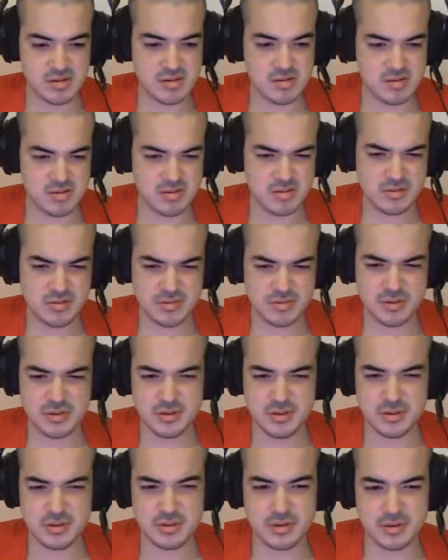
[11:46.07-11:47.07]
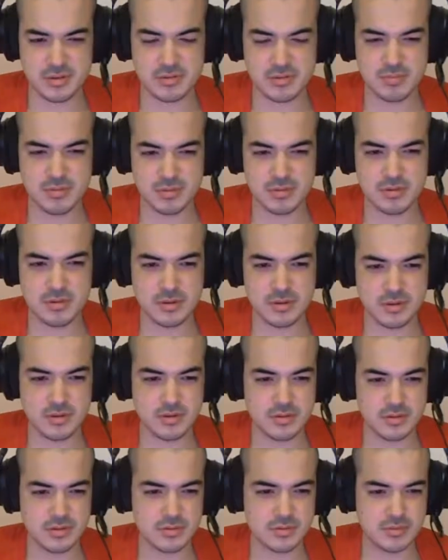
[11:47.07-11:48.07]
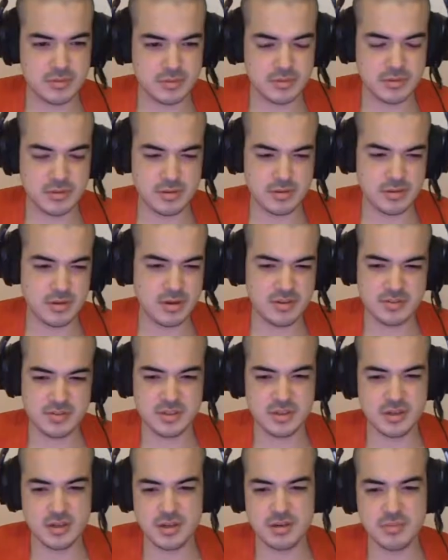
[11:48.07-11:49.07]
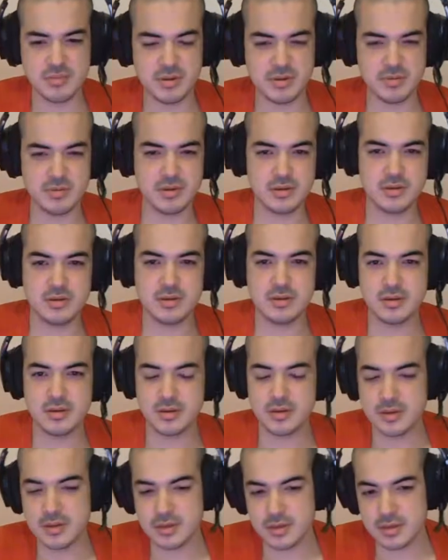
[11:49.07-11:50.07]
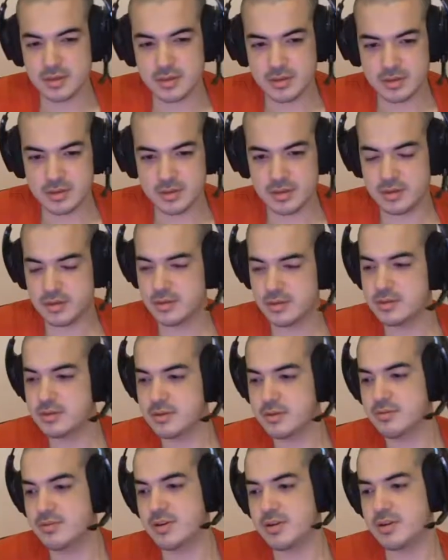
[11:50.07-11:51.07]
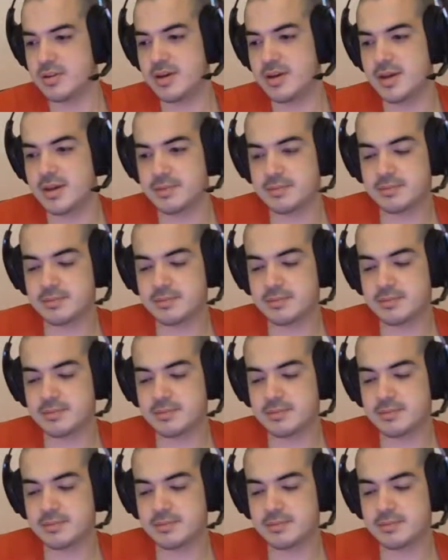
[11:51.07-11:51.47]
not really tilt, but I don't know, lifestyle maybe. Yeah, stuff like that.